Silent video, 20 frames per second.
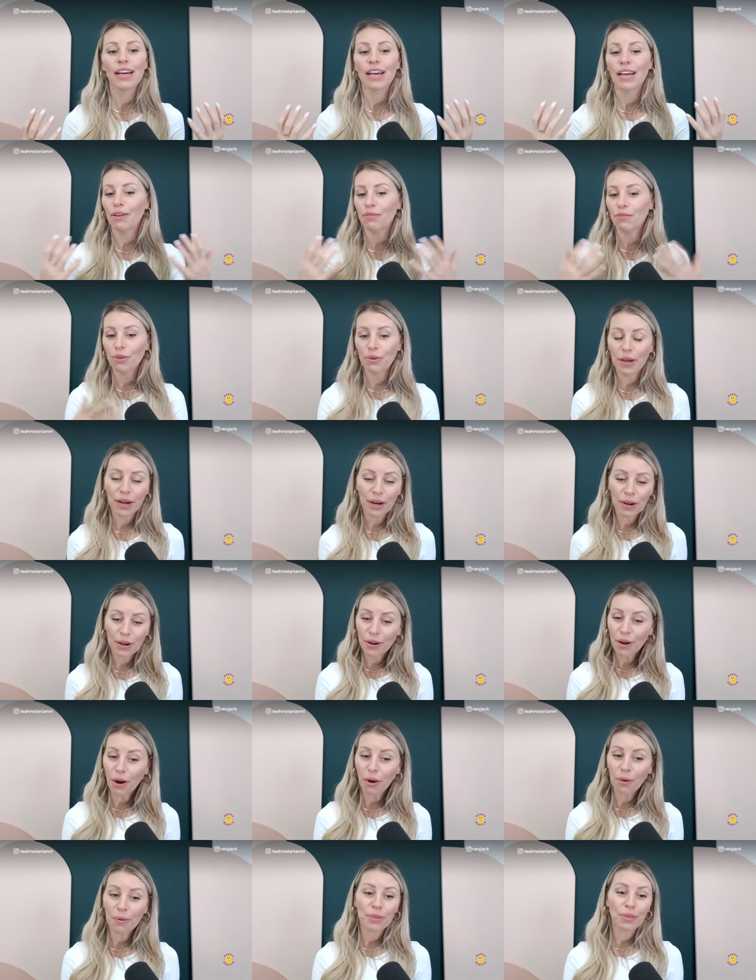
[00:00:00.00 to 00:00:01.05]
If you get on a
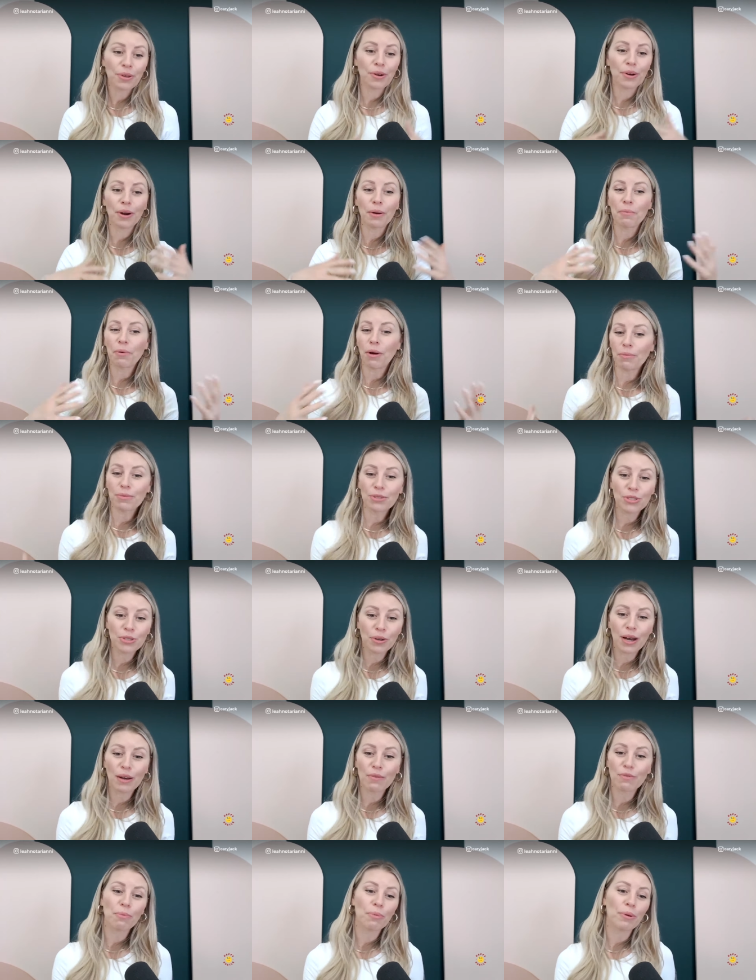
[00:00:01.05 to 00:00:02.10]
call with her, I promise you'll
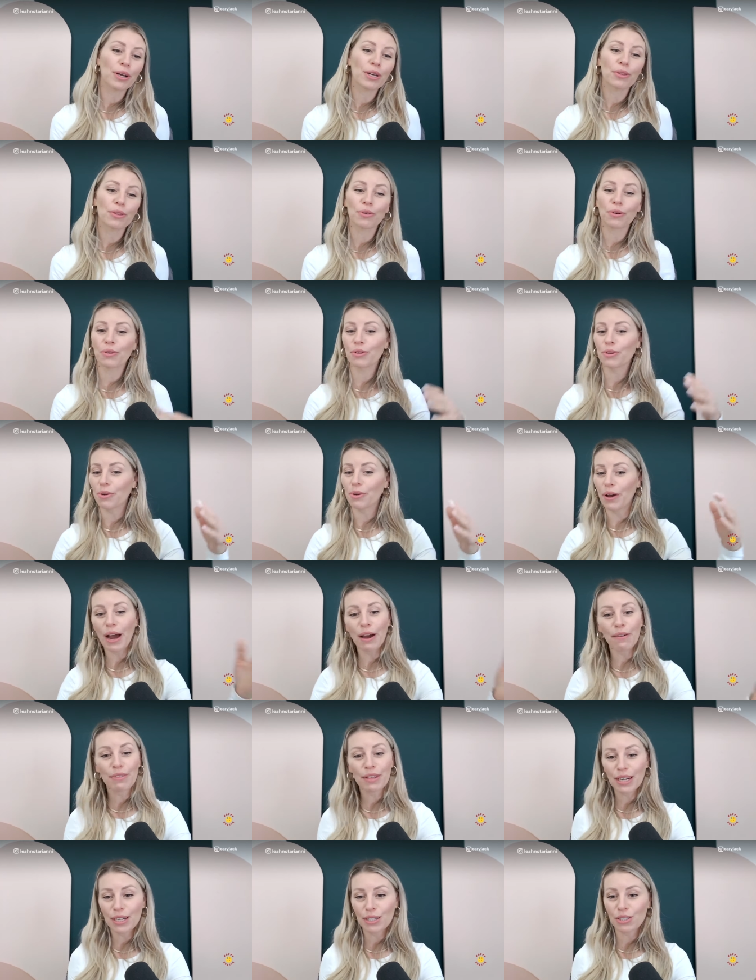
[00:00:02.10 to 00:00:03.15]
have a breakthrough or you'll have
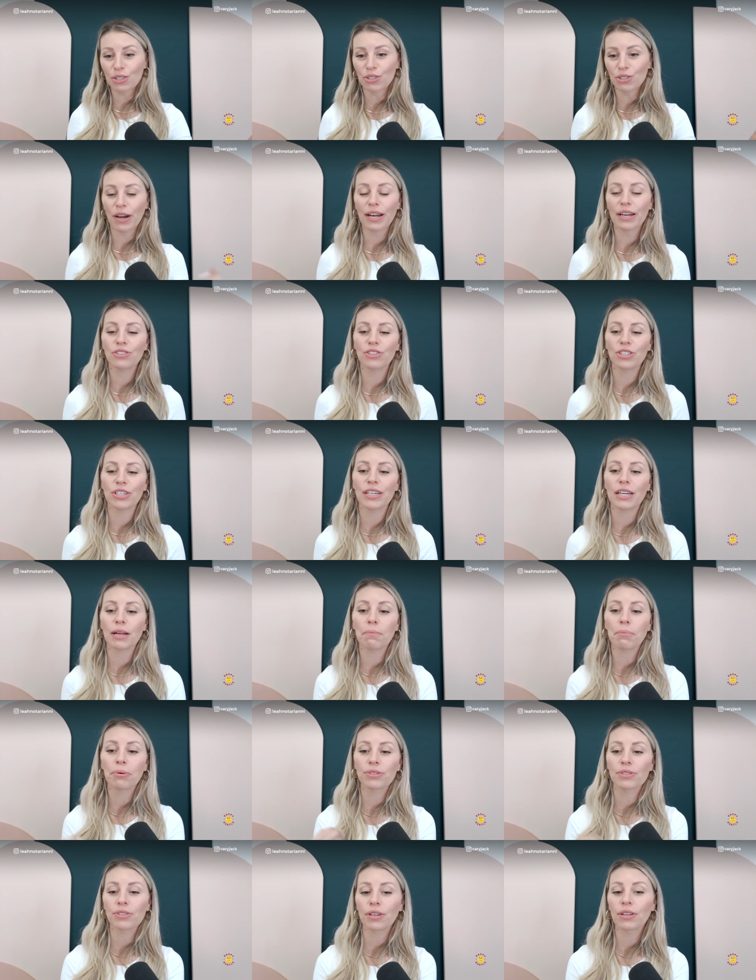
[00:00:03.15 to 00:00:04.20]
the next strategy. And it
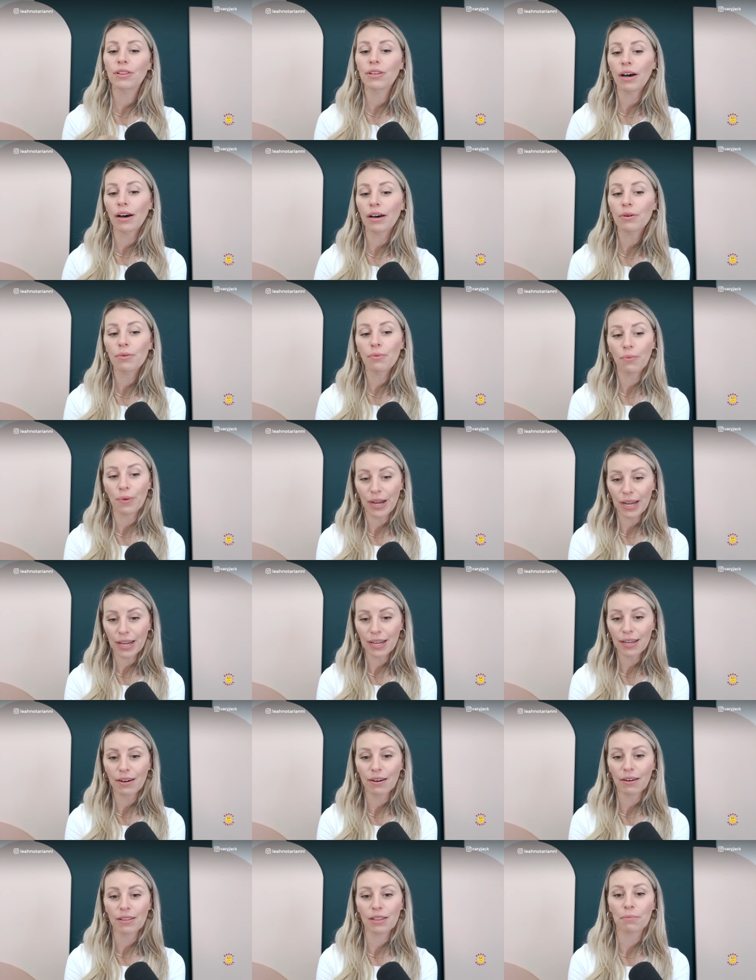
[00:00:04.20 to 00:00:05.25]
puts a lot of weight
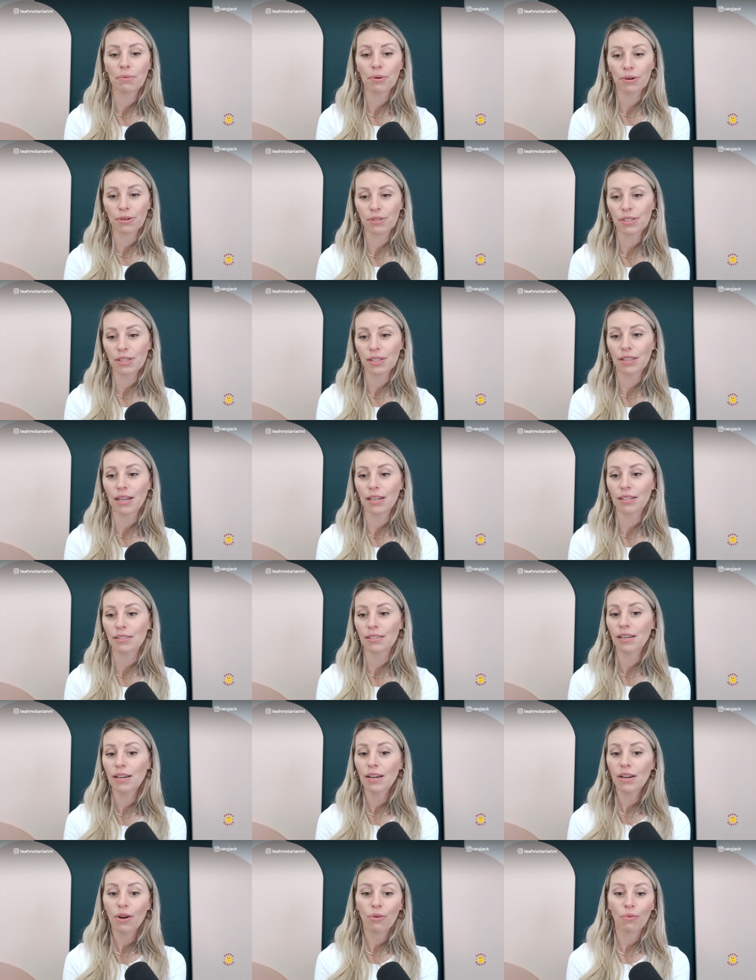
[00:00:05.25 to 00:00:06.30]
on the person that's
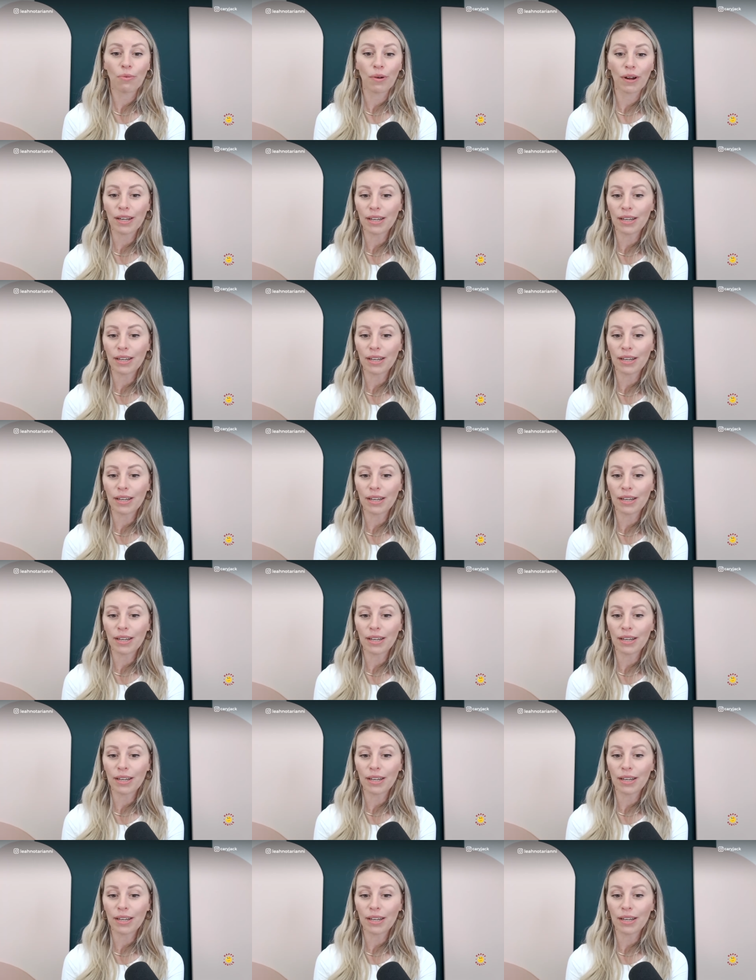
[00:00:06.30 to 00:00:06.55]
Mm-hmm.